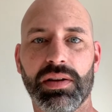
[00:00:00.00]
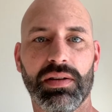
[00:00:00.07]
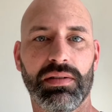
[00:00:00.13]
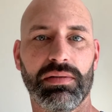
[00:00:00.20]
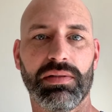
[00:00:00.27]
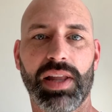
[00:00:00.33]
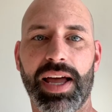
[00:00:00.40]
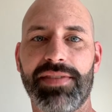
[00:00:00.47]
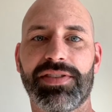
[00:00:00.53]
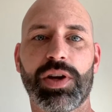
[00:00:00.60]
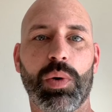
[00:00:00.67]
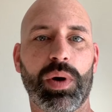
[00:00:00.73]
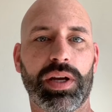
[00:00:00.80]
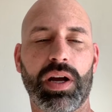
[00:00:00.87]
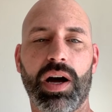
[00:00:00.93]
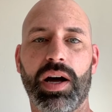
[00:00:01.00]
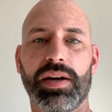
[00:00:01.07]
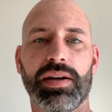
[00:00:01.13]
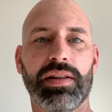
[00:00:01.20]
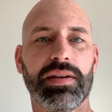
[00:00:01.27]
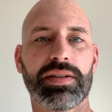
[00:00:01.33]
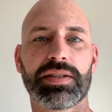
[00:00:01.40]
life going on.
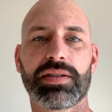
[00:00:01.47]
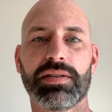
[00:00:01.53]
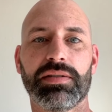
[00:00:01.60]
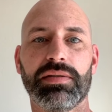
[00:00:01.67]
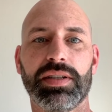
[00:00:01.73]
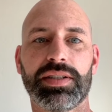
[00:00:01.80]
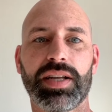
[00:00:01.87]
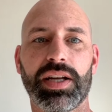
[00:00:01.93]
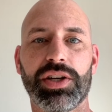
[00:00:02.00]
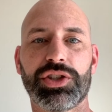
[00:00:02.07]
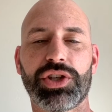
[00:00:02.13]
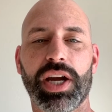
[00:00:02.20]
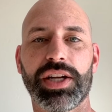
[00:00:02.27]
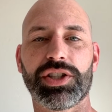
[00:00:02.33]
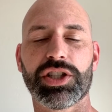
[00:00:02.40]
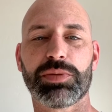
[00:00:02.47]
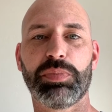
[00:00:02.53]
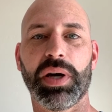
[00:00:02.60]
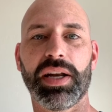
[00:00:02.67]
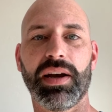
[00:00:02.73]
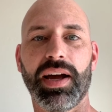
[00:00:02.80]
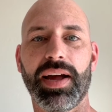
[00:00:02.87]
And there's a ton of changes,
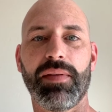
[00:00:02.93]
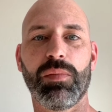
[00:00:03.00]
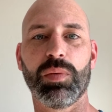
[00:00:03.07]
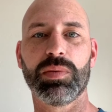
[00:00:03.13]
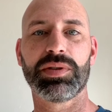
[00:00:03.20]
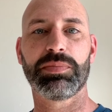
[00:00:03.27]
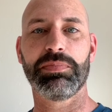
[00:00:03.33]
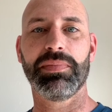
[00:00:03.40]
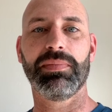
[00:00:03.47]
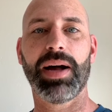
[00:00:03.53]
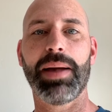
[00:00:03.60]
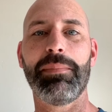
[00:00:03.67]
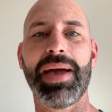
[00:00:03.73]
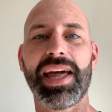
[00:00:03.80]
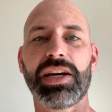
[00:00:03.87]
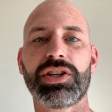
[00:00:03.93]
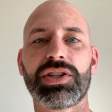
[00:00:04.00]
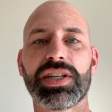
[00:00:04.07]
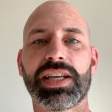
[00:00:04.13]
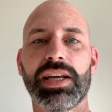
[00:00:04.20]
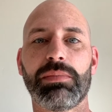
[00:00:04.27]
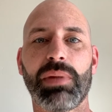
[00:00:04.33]
but I managed to
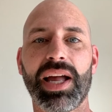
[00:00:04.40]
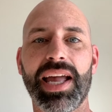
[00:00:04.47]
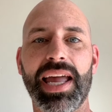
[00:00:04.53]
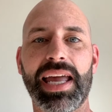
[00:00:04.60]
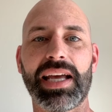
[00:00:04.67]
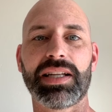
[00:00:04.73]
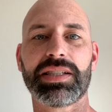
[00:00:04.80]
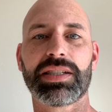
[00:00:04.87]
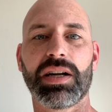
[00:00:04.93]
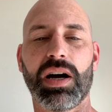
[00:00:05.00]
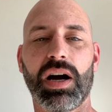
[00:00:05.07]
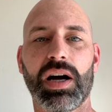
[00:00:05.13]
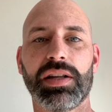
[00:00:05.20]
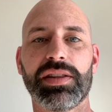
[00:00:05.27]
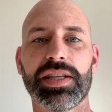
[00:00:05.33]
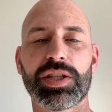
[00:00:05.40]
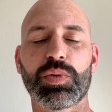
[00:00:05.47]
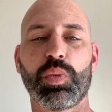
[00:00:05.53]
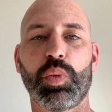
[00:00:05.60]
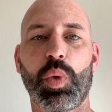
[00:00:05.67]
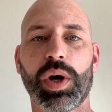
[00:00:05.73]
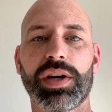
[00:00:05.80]
get my hands on this
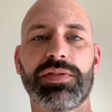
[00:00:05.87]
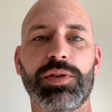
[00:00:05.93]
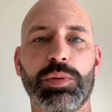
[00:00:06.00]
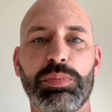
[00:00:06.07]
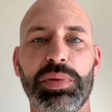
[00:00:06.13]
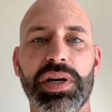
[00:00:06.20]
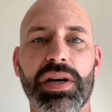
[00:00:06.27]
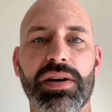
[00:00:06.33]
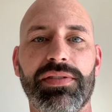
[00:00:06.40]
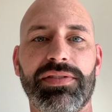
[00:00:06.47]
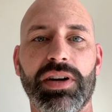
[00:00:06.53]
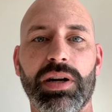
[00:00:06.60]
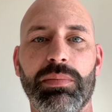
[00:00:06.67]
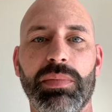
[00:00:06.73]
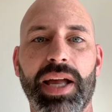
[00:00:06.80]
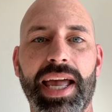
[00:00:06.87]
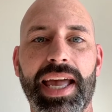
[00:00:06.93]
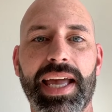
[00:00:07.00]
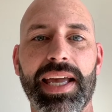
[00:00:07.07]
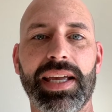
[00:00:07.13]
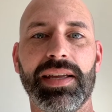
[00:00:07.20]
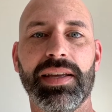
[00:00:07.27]
wonderful beer from
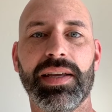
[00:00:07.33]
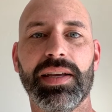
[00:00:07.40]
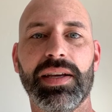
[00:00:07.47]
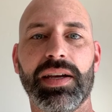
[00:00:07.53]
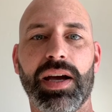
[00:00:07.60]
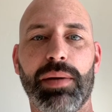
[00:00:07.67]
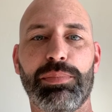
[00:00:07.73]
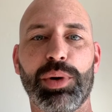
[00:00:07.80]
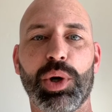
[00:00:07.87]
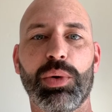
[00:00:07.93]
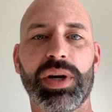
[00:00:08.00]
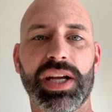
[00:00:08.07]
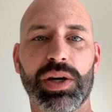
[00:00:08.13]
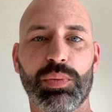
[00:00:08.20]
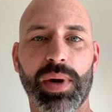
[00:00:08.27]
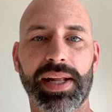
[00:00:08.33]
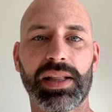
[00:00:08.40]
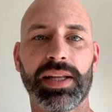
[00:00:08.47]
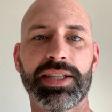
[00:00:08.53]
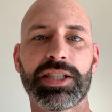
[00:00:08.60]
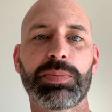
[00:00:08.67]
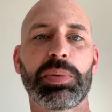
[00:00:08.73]
a brewery in
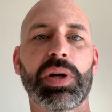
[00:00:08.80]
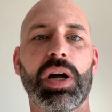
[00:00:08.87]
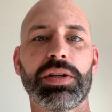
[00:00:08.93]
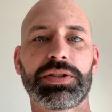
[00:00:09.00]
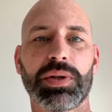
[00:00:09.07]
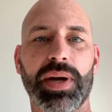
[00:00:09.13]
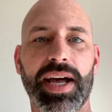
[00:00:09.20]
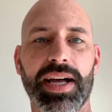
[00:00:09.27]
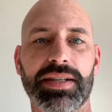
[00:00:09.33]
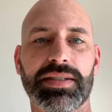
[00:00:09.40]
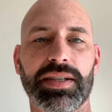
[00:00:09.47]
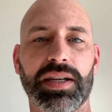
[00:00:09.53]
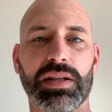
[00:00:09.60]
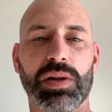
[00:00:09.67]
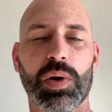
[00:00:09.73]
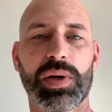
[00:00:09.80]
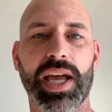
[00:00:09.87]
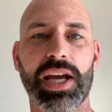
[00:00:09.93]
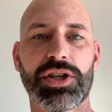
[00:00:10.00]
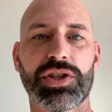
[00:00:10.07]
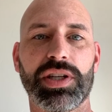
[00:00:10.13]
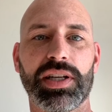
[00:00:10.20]
Redlands, but also has a
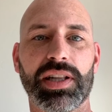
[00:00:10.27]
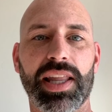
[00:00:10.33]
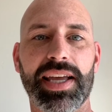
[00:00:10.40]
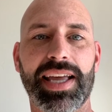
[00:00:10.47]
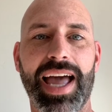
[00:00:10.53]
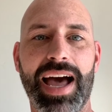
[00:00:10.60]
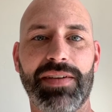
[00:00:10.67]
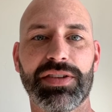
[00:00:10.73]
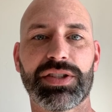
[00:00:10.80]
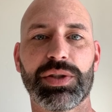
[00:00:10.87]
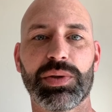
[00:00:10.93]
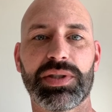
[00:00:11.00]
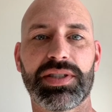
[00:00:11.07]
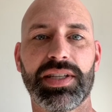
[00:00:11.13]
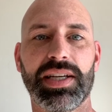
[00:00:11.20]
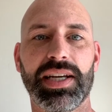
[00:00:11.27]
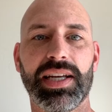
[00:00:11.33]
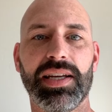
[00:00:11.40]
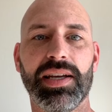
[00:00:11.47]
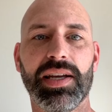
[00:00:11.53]
location in Lake Havasu City.